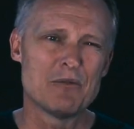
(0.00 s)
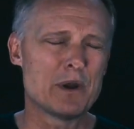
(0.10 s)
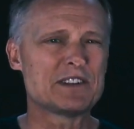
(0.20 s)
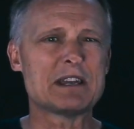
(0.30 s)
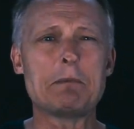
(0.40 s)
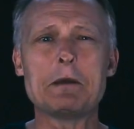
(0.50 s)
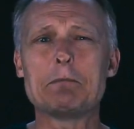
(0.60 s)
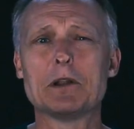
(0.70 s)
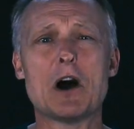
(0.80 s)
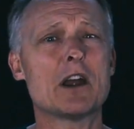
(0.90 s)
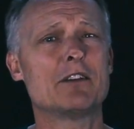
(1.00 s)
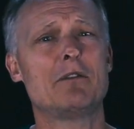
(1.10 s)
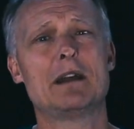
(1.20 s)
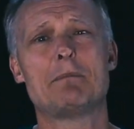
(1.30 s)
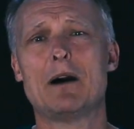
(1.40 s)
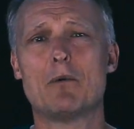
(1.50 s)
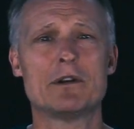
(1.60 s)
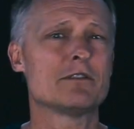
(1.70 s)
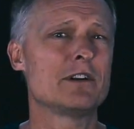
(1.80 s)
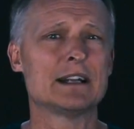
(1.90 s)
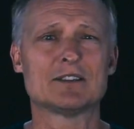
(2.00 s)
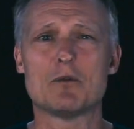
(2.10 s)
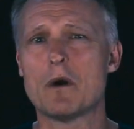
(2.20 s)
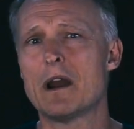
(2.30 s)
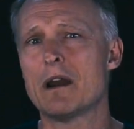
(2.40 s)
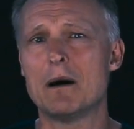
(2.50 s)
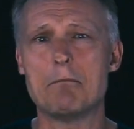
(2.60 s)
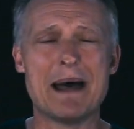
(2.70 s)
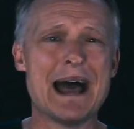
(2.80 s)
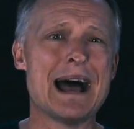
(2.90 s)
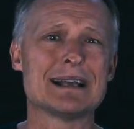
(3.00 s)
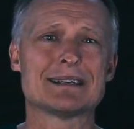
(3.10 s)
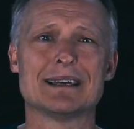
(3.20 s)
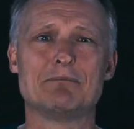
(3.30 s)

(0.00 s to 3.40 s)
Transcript: We see people arguing about whether or not to wear a mask,